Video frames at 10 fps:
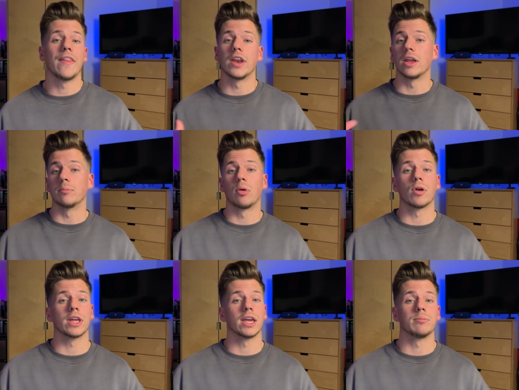then
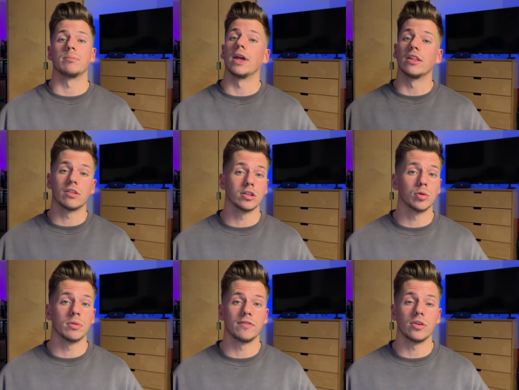importing it into
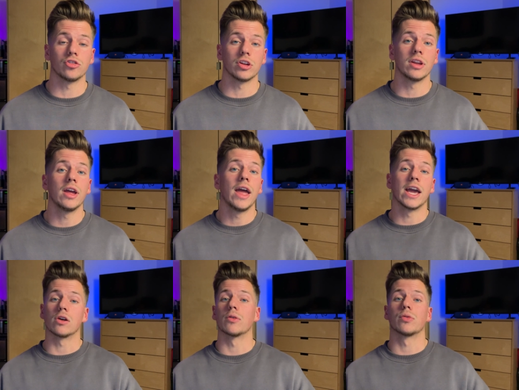LumaFusion
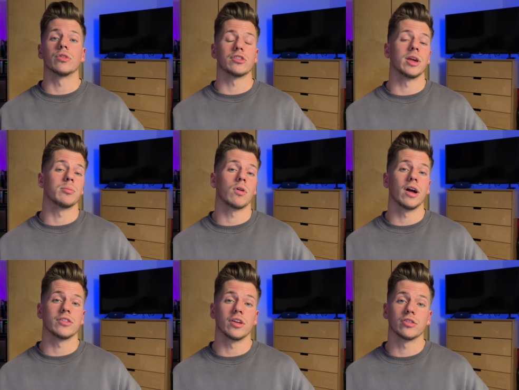and going through the same
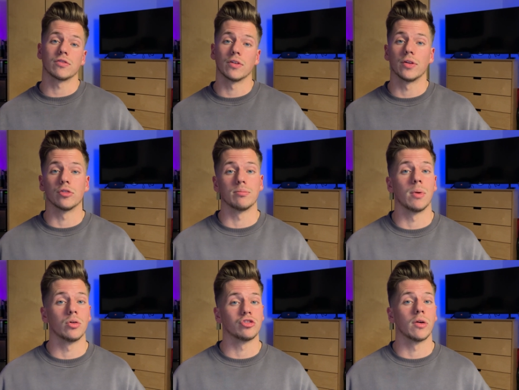process for those
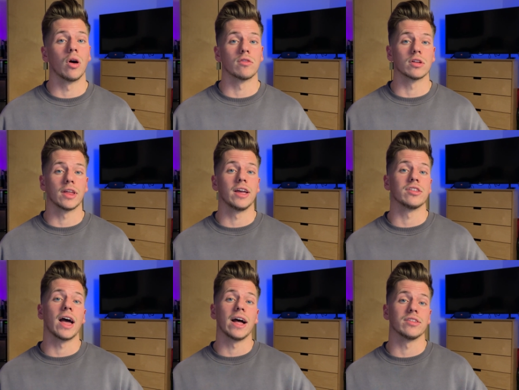Mojo overlays
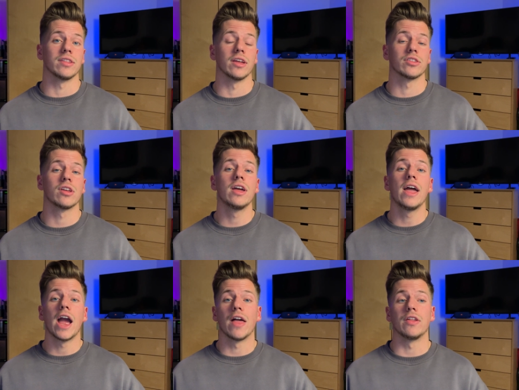as this.
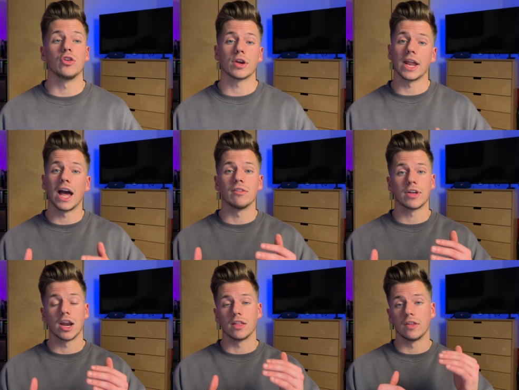And then you can have
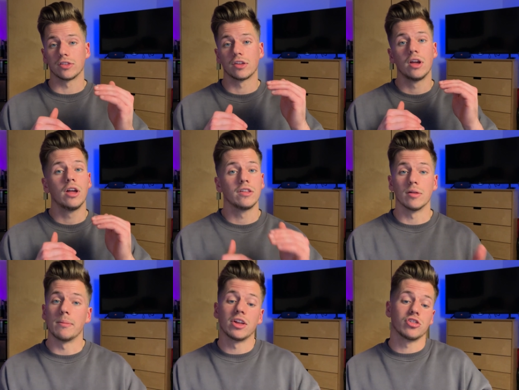kind of this
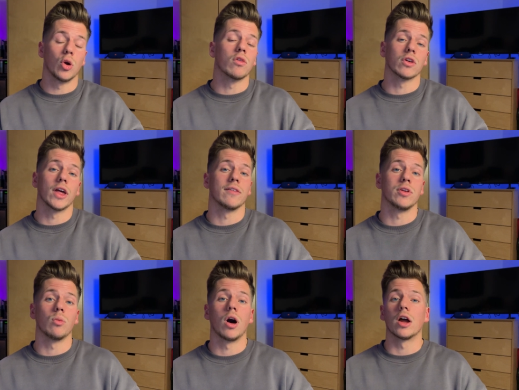dimension overlay if
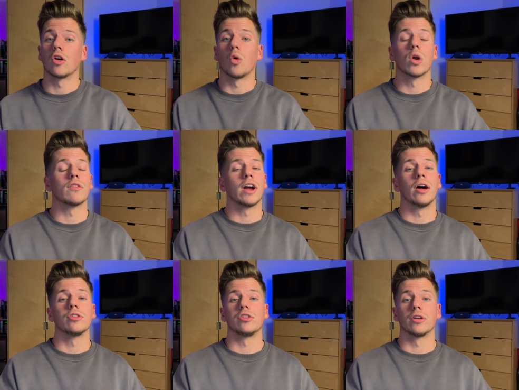you want or whatever
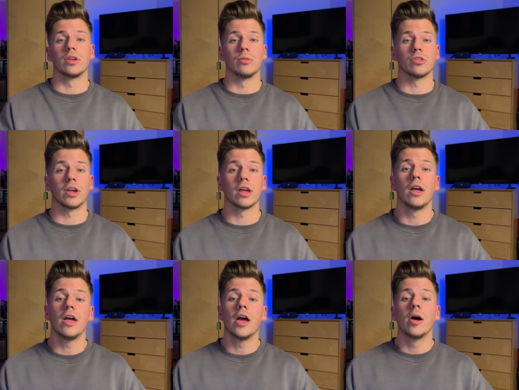else you're using.
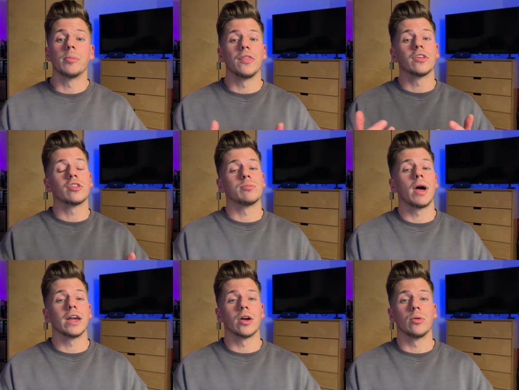But this is
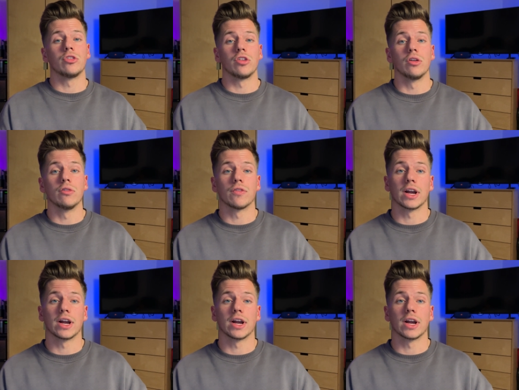my go-to for